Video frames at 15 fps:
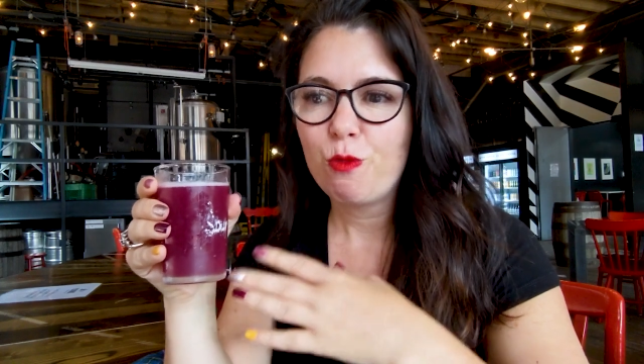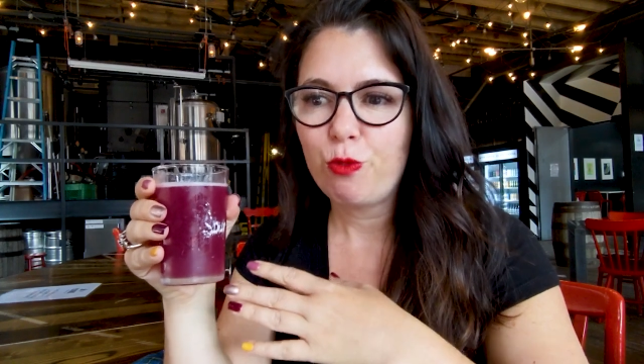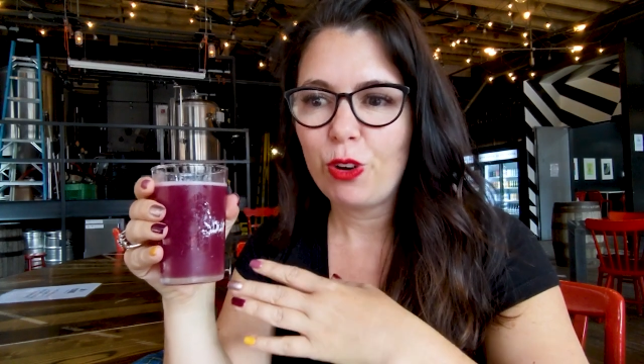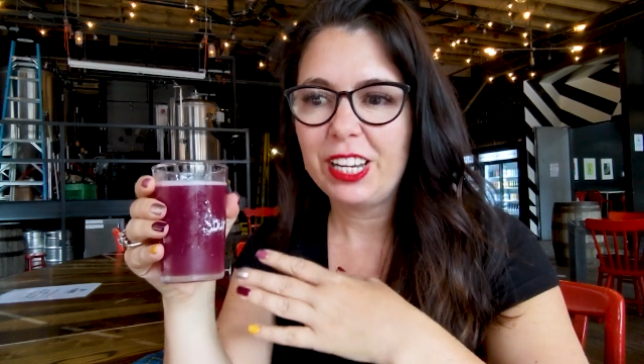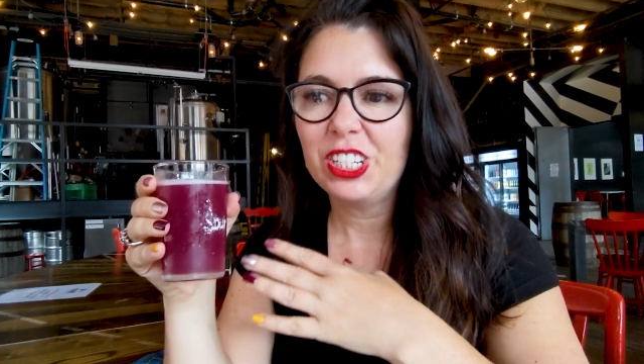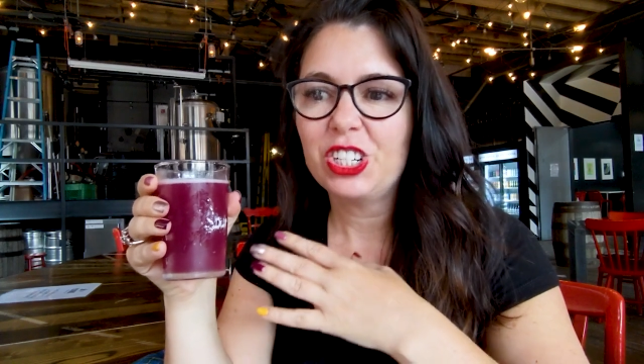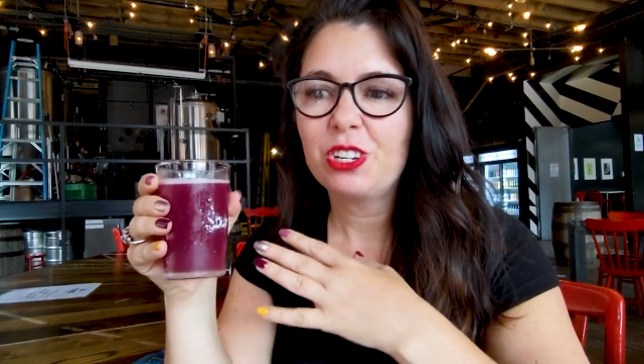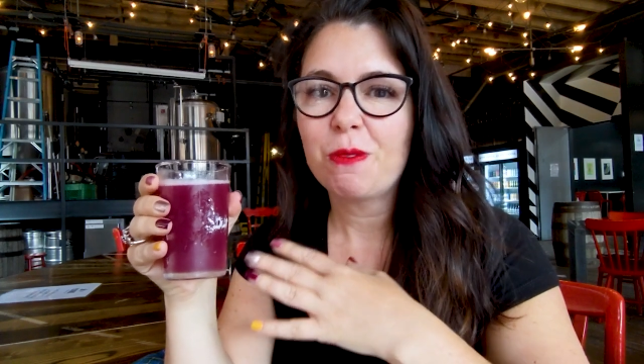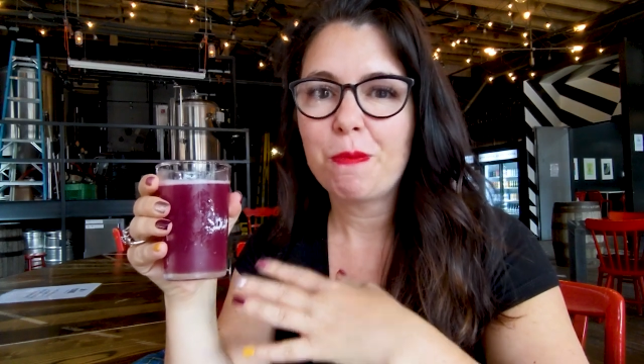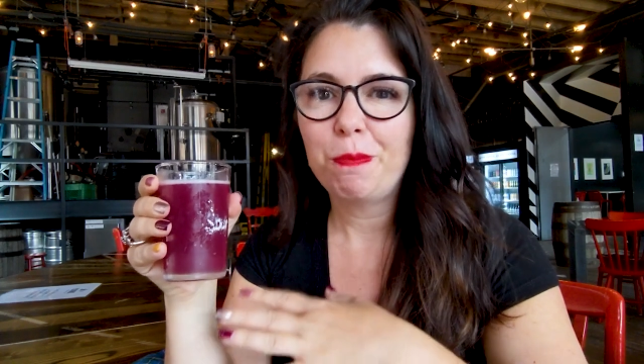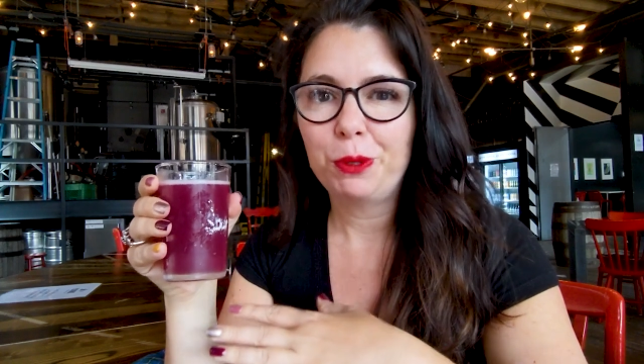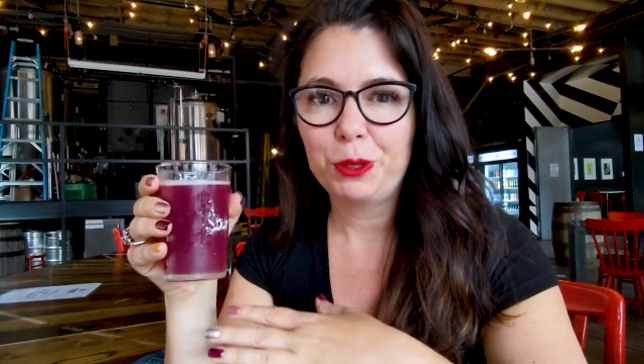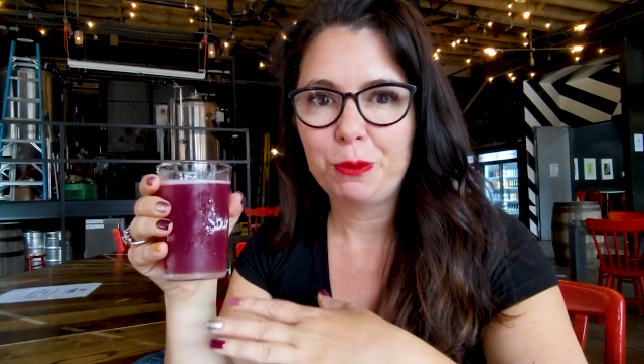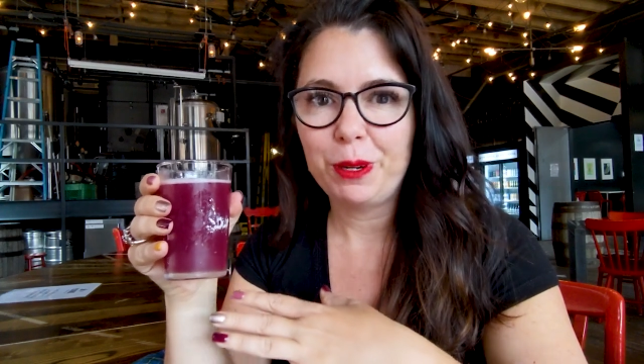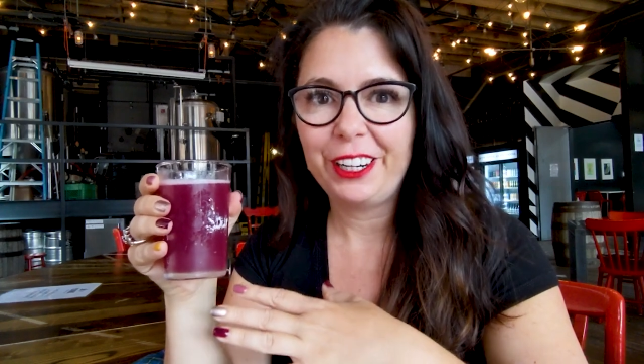fresh
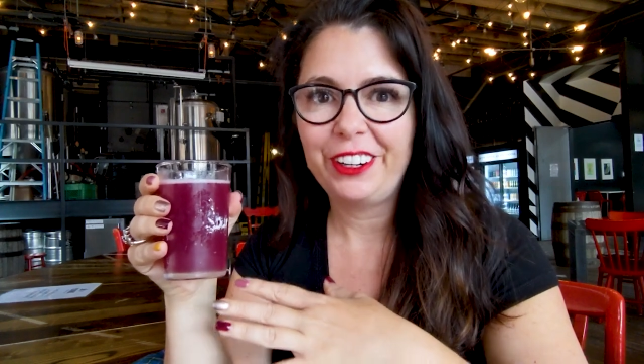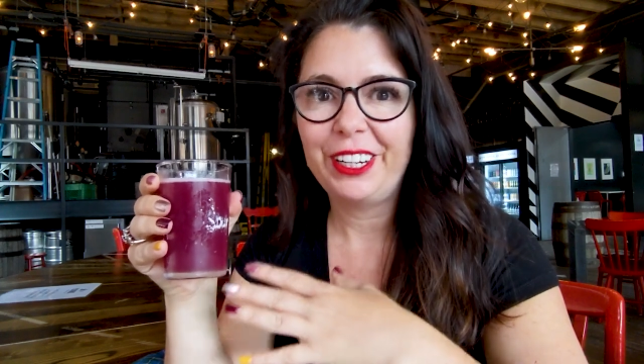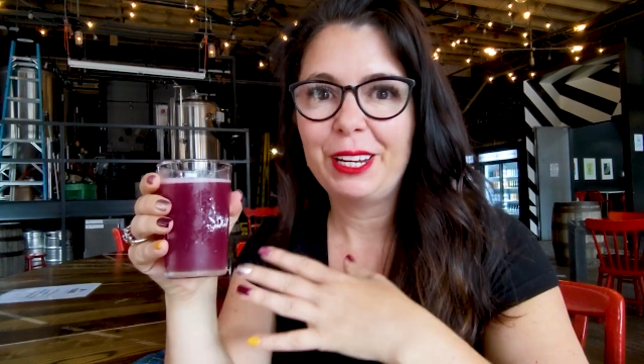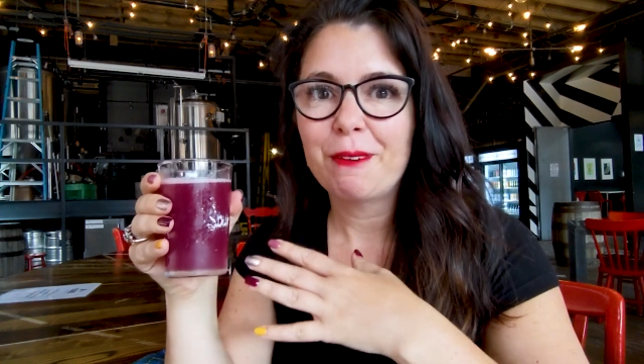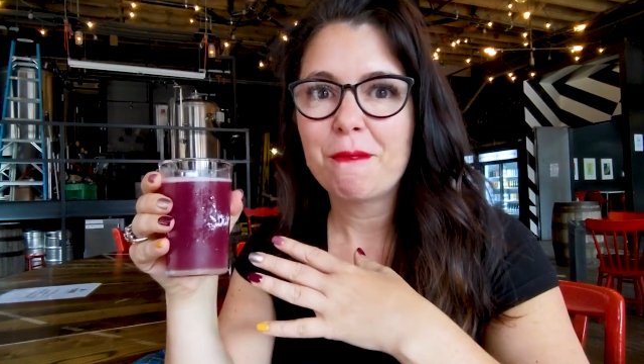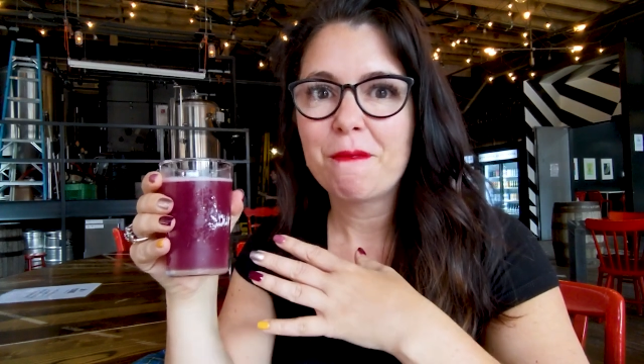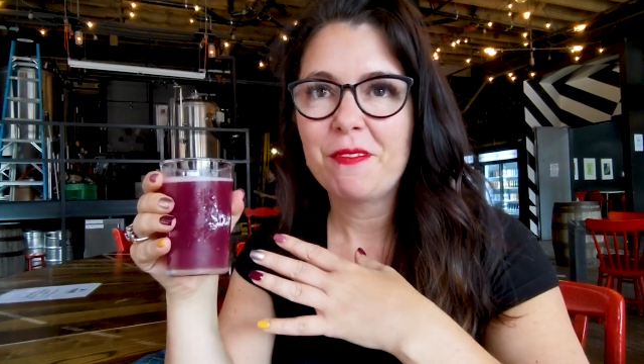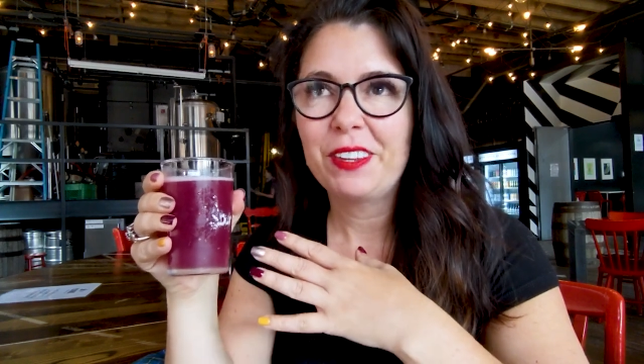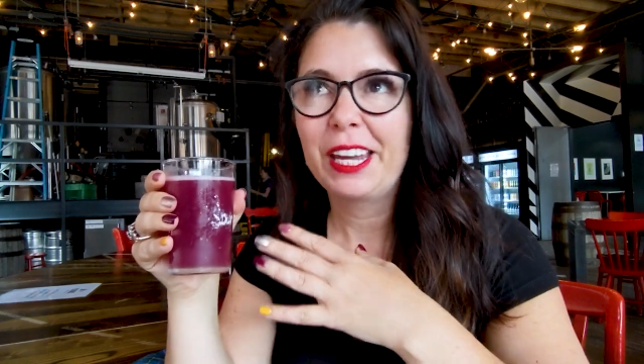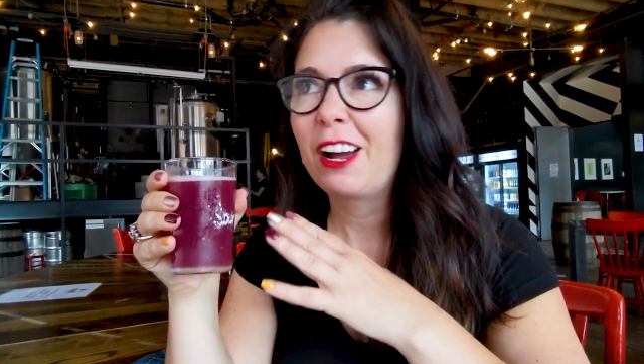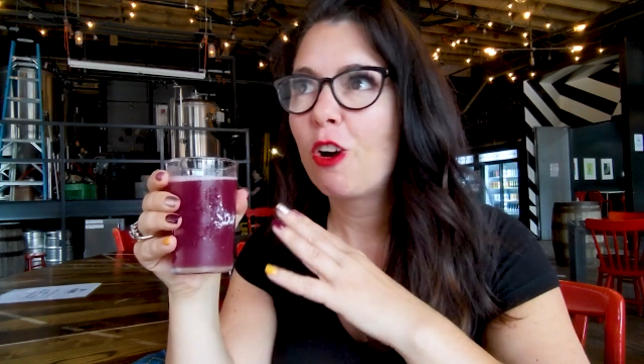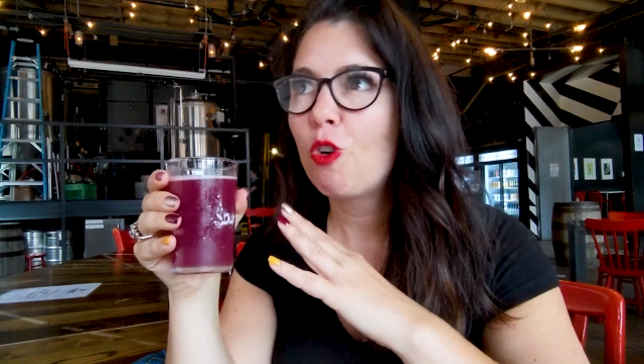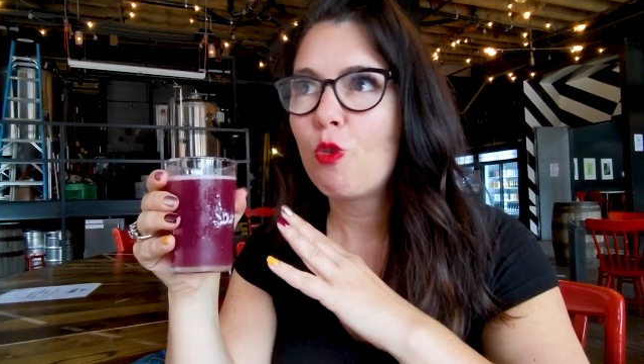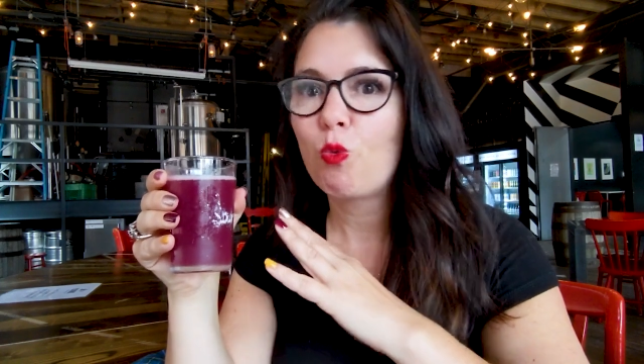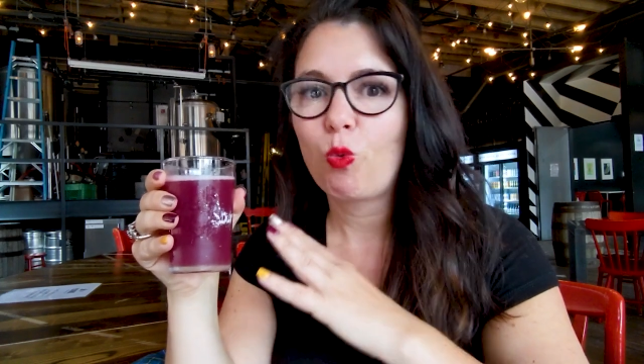blueberry, like
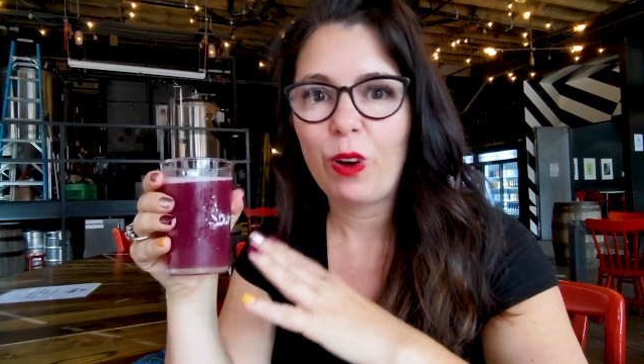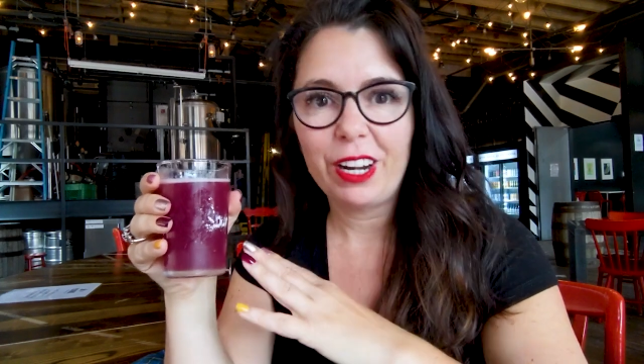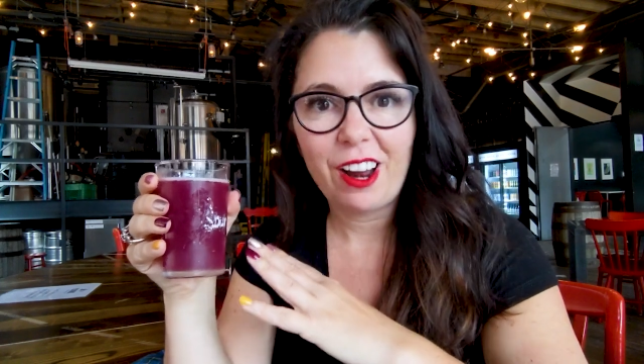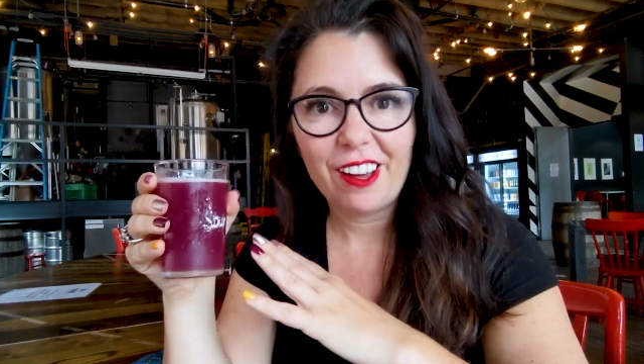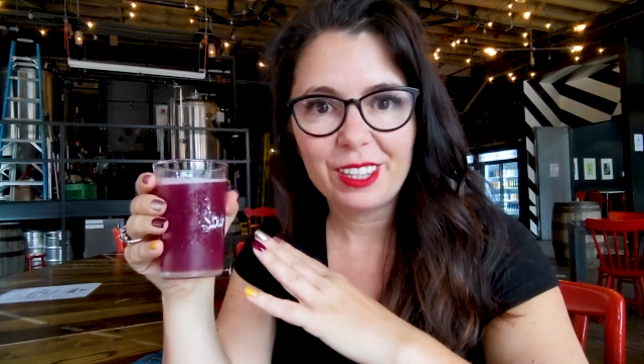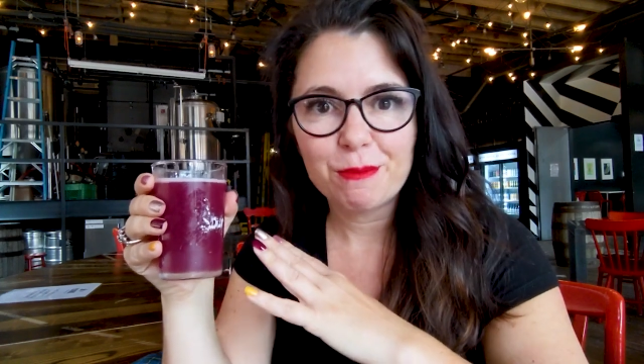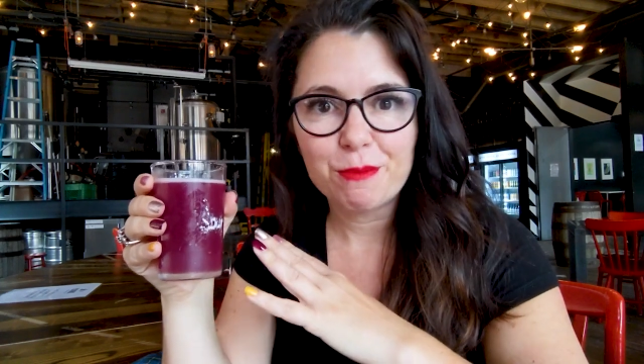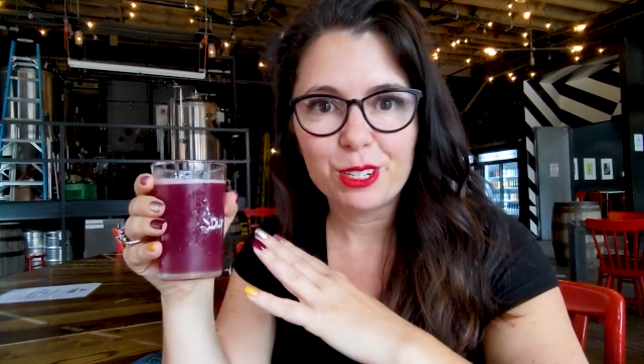right off the